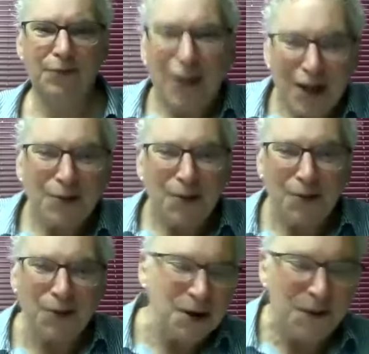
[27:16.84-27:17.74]
So that's where
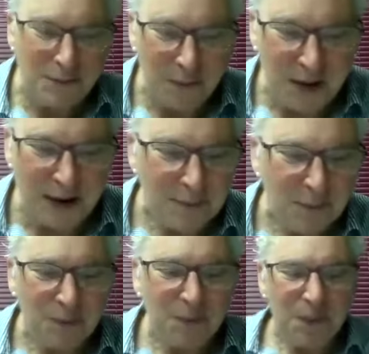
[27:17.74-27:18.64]
we're going.
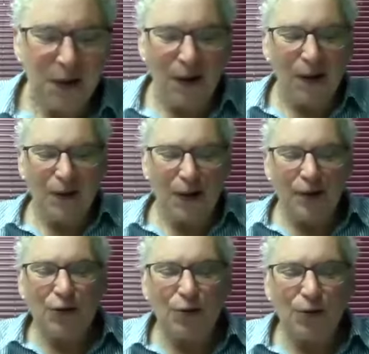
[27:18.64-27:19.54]
And I'll
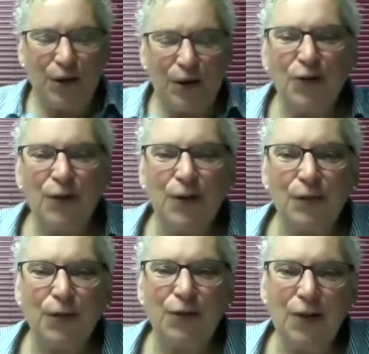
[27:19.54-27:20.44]
take us through each of the
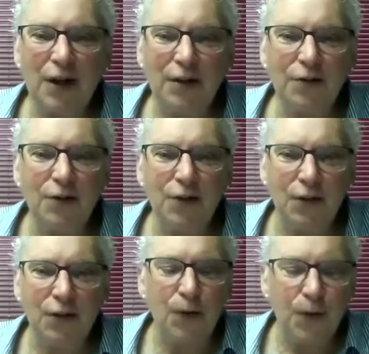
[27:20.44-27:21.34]
different stanzas
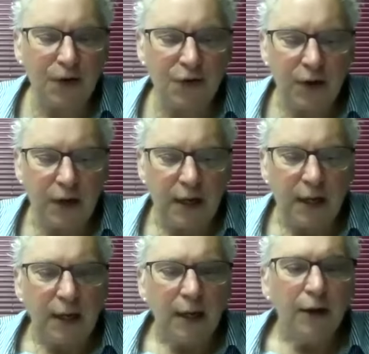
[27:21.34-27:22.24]
in the chorus.
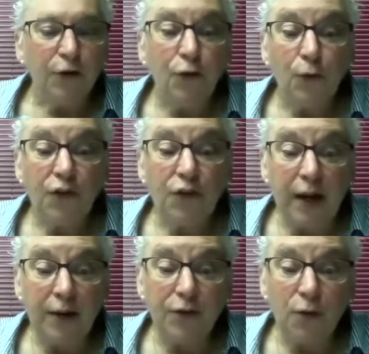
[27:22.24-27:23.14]
So in
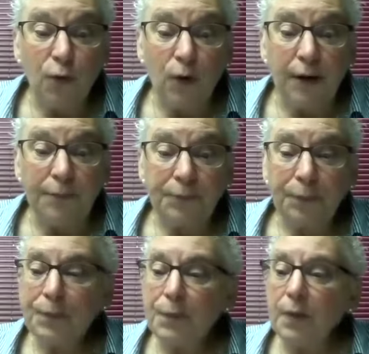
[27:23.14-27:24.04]
stanza one,
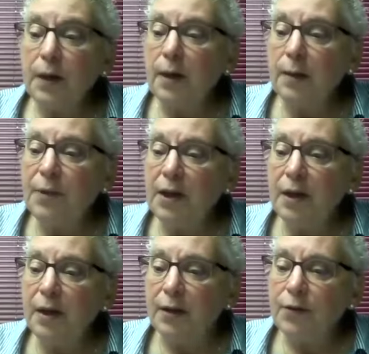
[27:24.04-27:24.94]
it
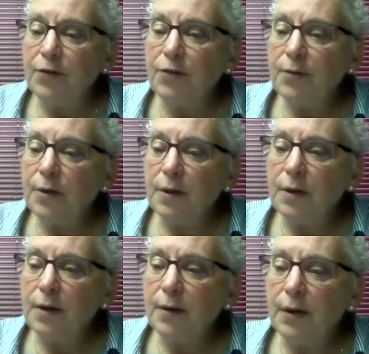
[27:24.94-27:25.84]
begins,
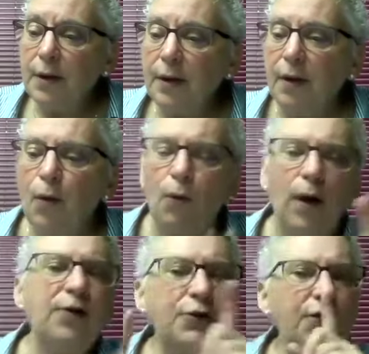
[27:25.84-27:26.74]
oh,
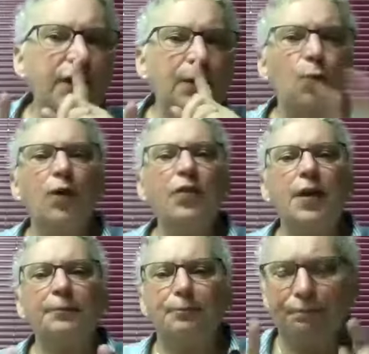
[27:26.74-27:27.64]
I should say one
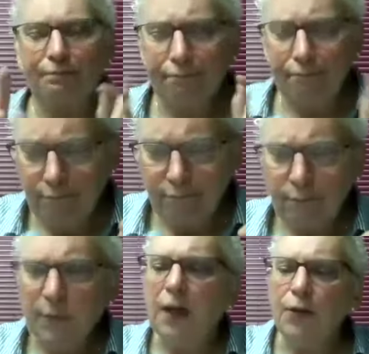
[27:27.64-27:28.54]
thing.
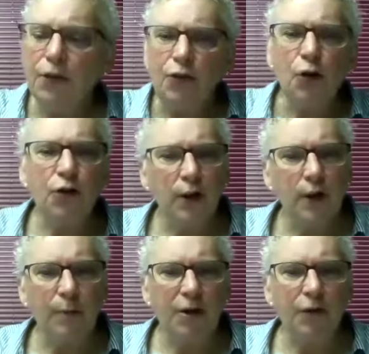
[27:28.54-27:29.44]
This looks a
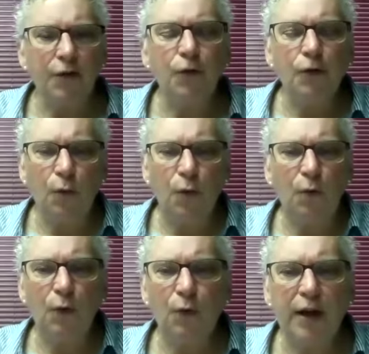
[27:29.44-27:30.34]
little bit different than
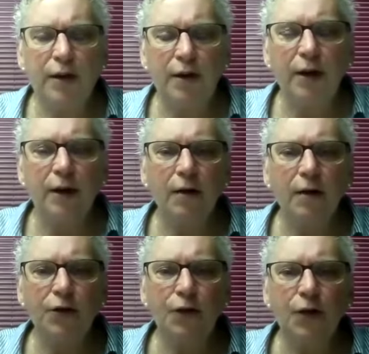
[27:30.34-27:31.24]
what we read in
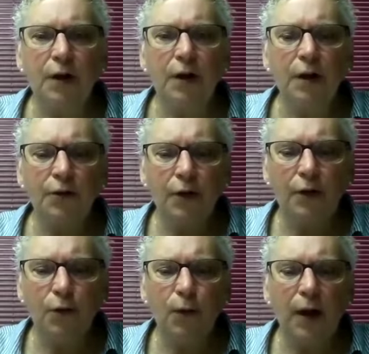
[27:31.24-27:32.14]
NRSV, and I'll tell
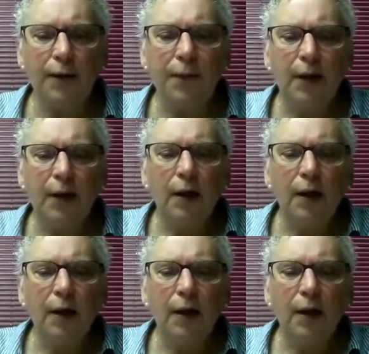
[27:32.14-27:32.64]
you why.